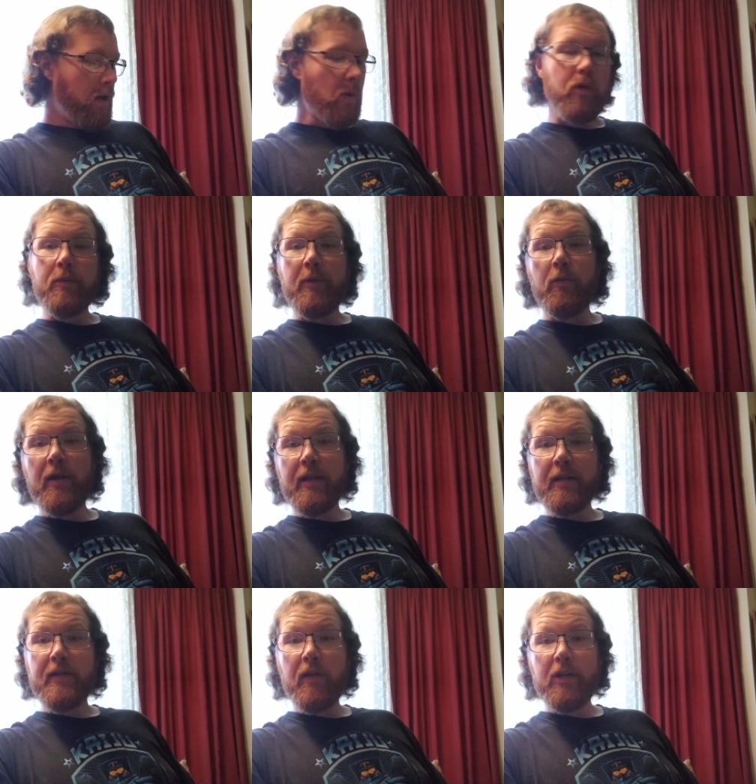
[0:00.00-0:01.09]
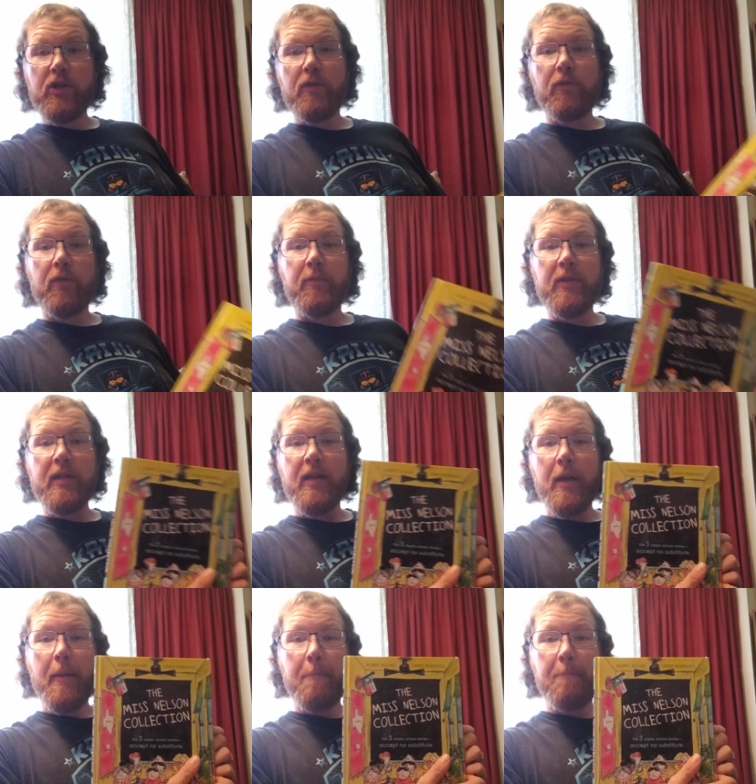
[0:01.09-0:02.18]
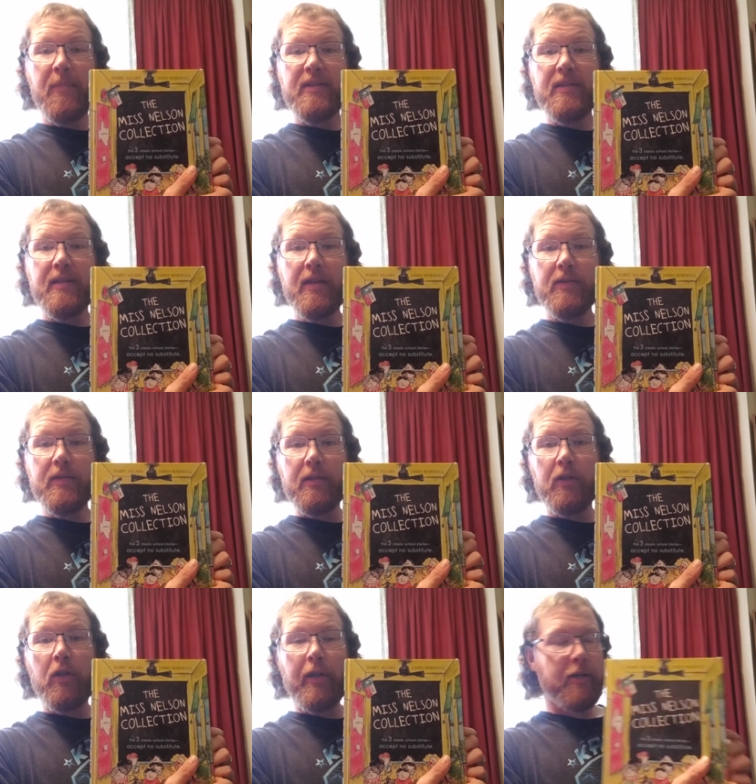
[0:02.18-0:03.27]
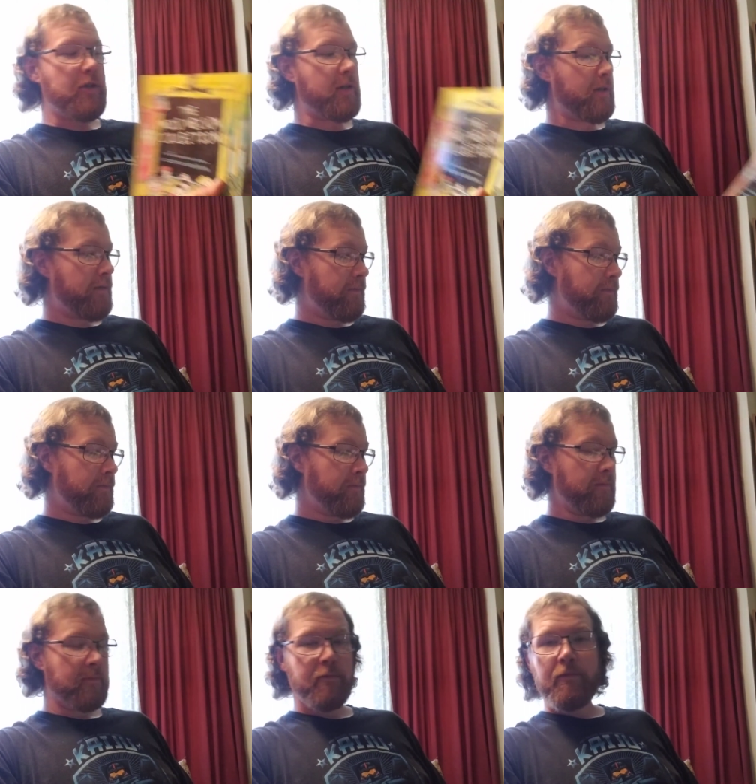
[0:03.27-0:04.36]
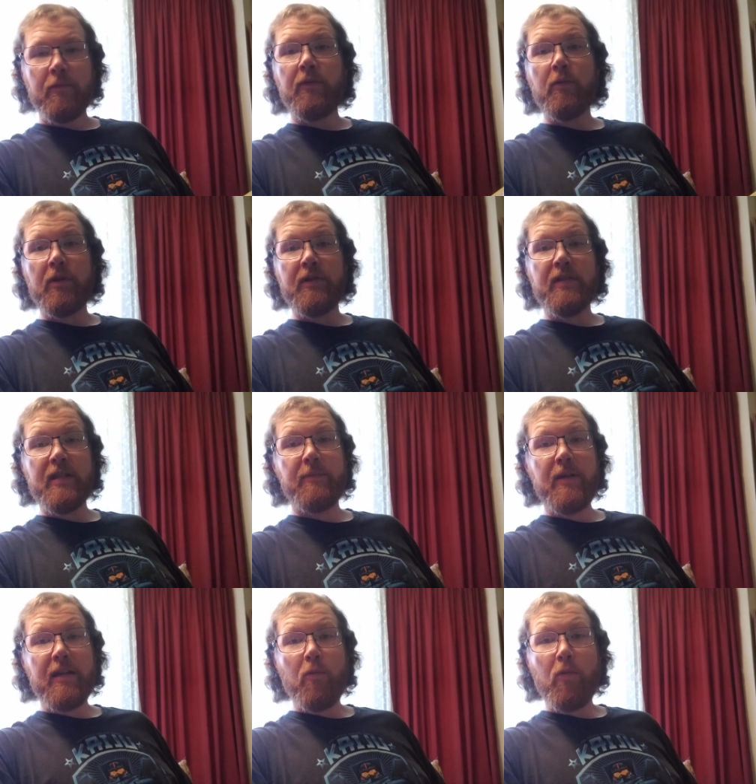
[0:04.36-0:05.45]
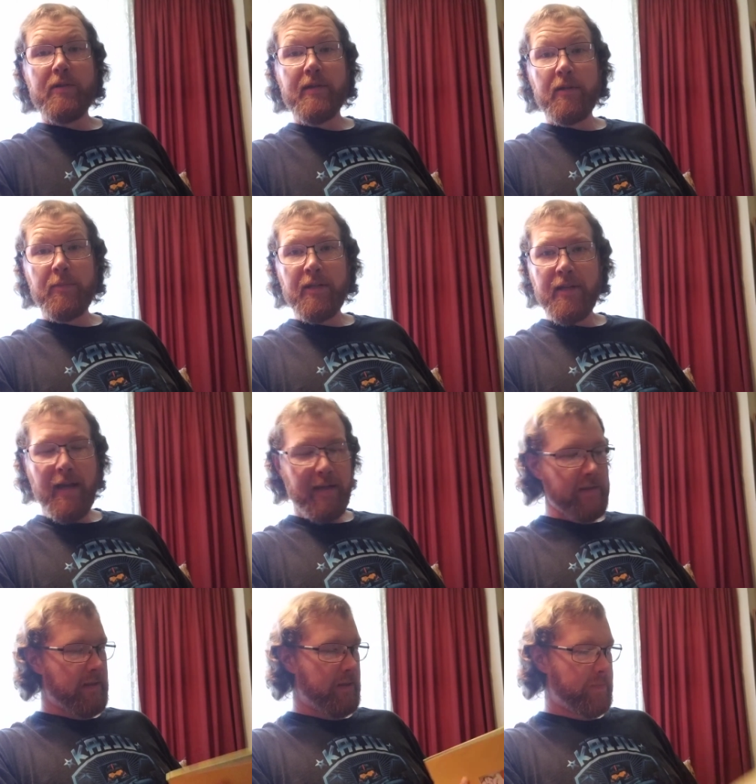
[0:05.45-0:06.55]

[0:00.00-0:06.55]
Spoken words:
We're going to be reading a selection from the Miss Nelson collection. If you want a sneak peek at what's going to be next,